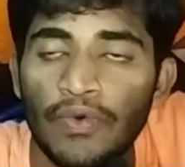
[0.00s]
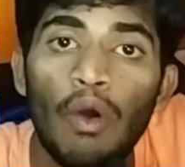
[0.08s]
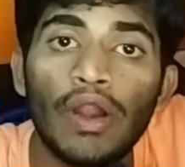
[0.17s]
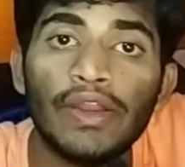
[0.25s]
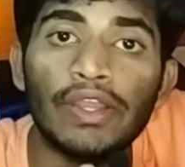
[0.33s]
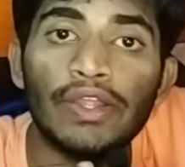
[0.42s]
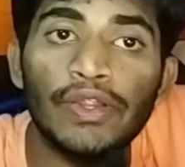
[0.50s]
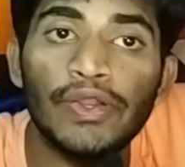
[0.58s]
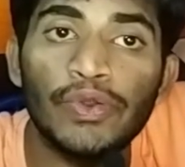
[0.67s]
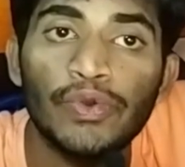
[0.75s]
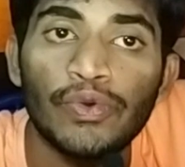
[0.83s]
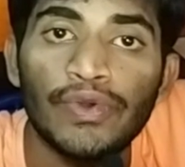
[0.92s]
What you
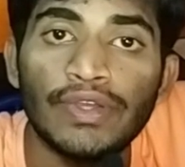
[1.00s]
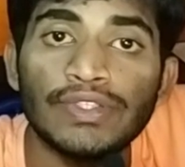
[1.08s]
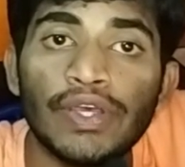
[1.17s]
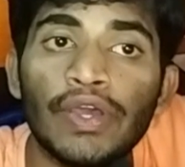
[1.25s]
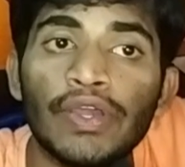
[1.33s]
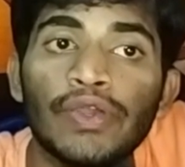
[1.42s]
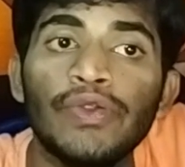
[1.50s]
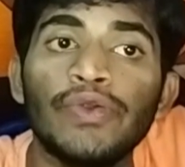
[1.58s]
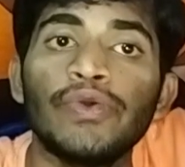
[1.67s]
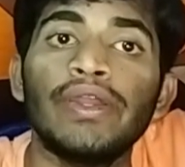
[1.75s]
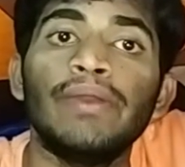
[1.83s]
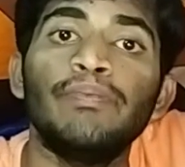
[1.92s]
need to do is you
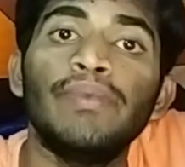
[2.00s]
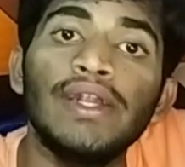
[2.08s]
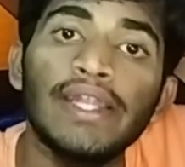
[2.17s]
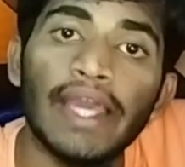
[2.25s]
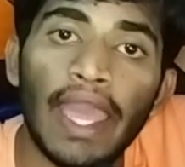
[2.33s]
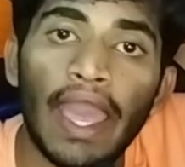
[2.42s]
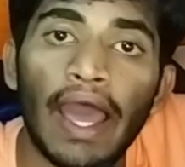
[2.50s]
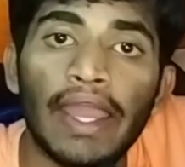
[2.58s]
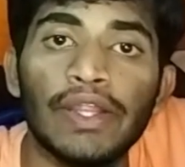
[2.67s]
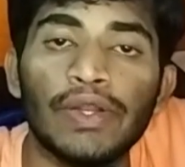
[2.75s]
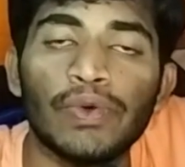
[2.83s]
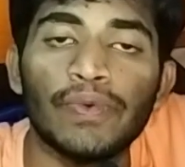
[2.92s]
need to inbuilt AI
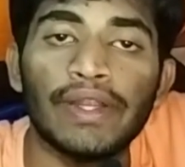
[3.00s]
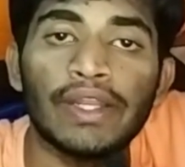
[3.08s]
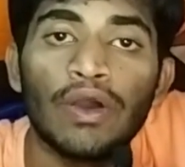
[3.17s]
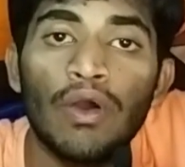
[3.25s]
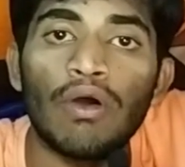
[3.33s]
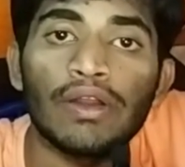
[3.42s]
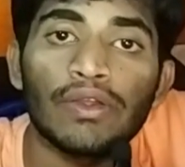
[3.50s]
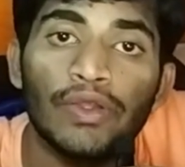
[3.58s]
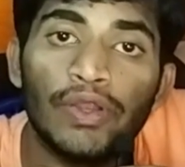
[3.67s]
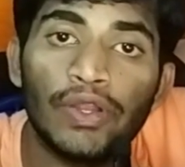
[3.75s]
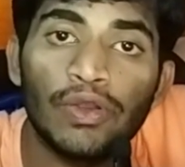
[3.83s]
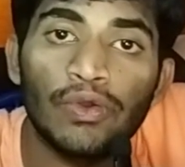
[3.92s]
into it. What
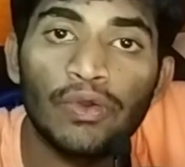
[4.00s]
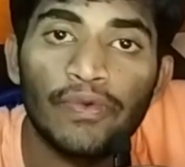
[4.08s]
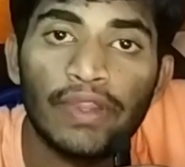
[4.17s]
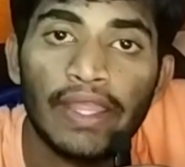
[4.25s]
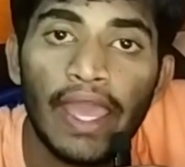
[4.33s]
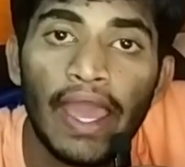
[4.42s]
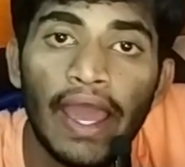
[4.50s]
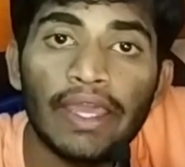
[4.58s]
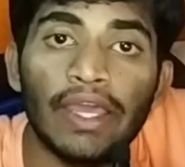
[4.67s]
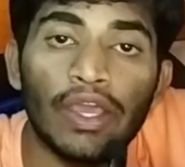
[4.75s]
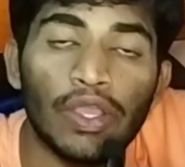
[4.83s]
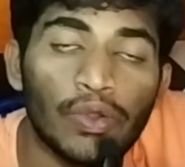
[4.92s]
you need to do with AI,
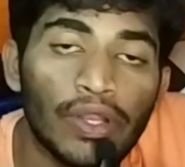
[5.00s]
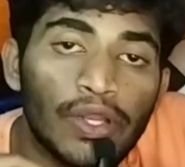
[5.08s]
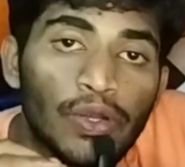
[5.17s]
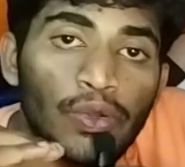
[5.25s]
you need